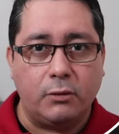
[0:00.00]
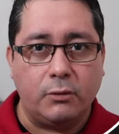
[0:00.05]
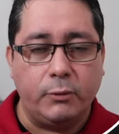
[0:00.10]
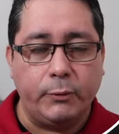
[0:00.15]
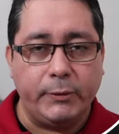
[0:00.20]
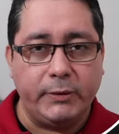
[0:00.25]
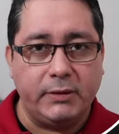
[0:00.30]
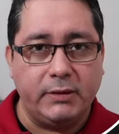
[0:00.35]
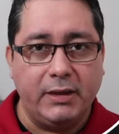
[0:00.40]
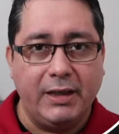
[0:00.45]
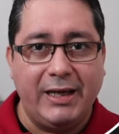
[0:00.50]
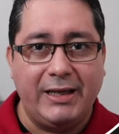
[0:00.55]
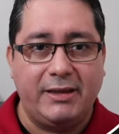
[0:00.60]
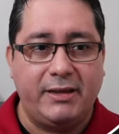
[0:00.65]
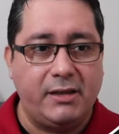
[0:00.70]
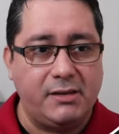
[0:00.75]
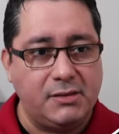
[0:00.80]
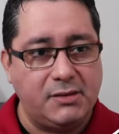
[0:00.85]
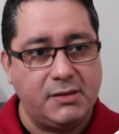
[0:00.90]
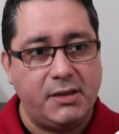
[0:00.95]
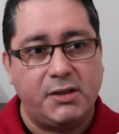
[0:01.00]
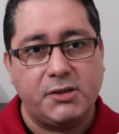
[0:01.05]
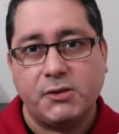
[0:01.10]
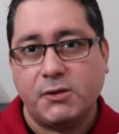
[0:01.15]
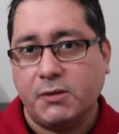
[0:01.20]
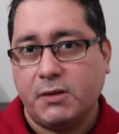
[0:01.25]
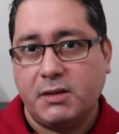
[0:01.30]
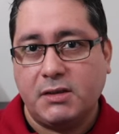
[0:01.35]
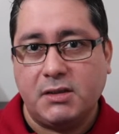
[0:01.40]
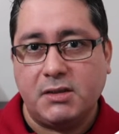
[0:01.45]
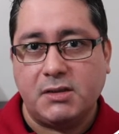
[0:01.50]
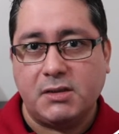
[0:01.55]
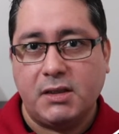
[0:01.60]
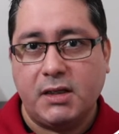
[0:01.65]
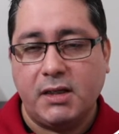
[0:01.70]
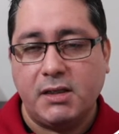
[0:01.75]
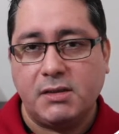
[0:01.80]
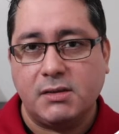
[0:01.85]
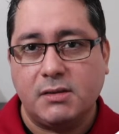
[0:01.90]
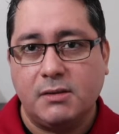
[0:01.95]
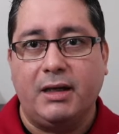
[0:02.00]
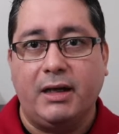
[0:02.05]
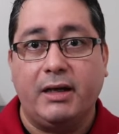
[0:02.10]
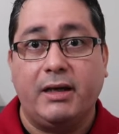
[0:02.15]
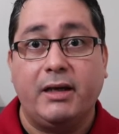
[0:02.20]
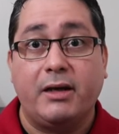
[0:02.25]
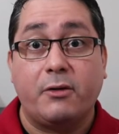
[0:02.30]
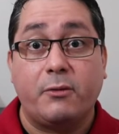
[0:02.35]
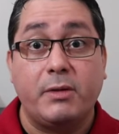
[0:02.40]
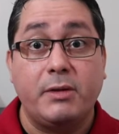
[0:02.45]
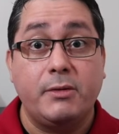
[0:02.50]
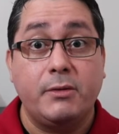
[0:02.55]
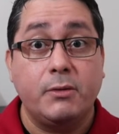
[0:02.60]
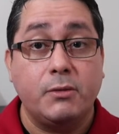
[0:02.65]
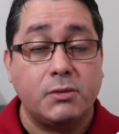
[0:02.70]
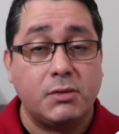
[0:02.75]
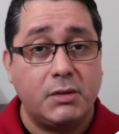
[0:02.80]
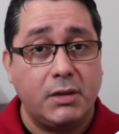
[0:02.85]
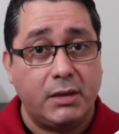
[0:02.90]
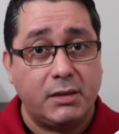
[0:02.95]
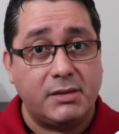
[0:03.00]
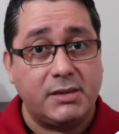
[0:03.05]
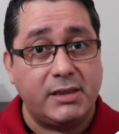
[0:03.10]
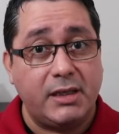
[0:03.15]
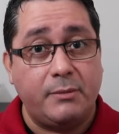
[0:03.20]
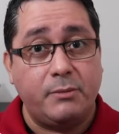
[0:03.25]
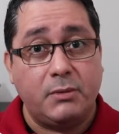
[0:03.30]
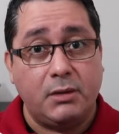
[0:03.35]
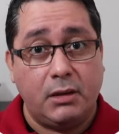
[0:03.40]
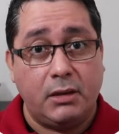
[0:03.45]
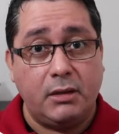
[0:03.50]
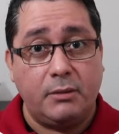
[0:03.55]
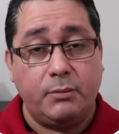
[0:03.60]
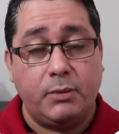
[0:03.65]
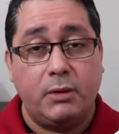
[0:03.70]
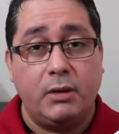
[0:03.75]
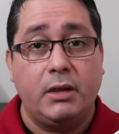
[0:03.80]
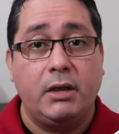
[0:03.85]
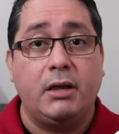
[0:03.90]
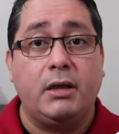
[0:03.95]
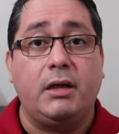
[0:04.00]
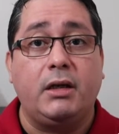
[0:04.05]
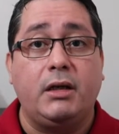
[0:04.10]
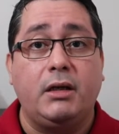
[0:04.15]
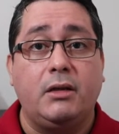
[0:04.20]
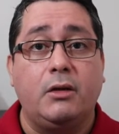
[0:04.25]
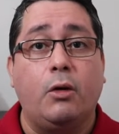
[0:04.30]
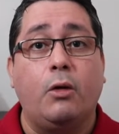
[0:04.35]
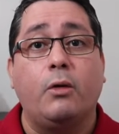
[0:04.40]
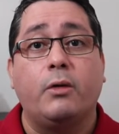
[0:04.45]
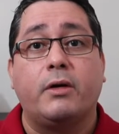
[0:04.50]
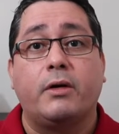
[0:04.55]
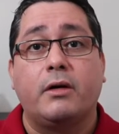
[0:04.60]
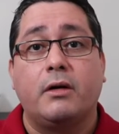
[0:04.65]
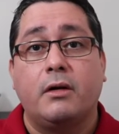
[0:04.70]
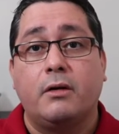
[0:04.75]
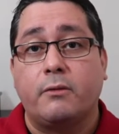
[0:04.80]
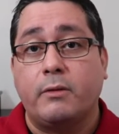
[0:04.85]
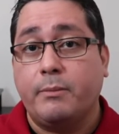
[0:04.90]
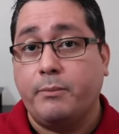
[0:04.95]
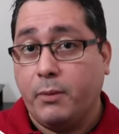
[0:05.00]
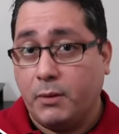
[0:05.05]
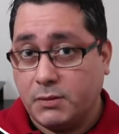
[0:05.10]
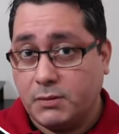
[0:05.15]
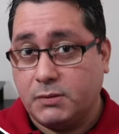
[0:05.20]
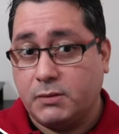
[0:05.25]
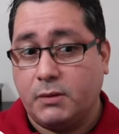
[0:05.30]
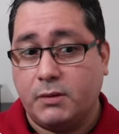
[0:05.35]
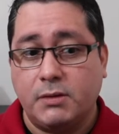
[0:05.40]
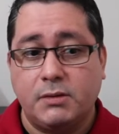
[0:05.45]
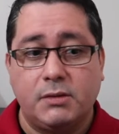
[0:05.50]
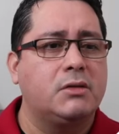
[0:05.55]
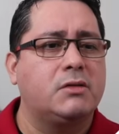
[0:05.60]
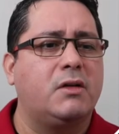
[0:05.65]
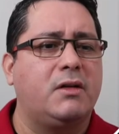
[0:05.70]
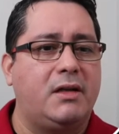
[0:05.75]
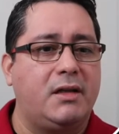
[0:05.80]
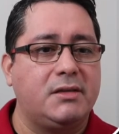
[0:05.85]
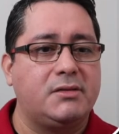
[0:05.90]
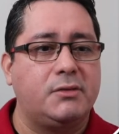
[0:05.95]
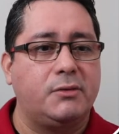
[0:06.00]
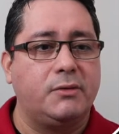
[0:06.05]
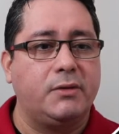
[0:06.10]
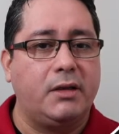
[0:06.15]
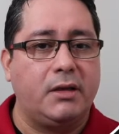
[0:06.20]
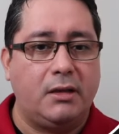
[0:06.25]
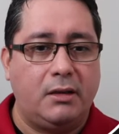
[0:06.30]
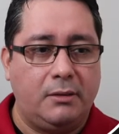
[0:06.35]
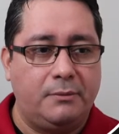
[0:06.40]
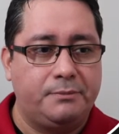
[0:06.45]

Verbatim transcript: doing the insertion in this case, I can reuse that same type in other repositories. So let's do that.